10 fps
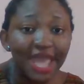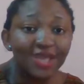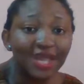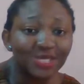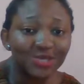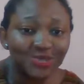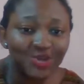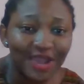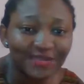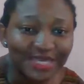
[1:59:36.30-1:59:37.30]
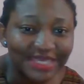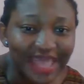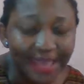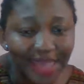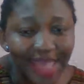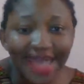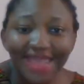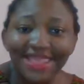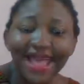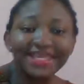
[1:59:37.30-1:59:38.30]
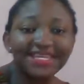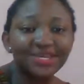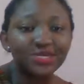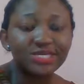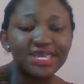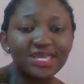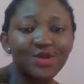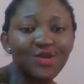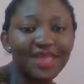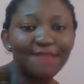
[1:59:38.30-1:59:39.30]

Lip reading: You can subscribe to them, and I shall see you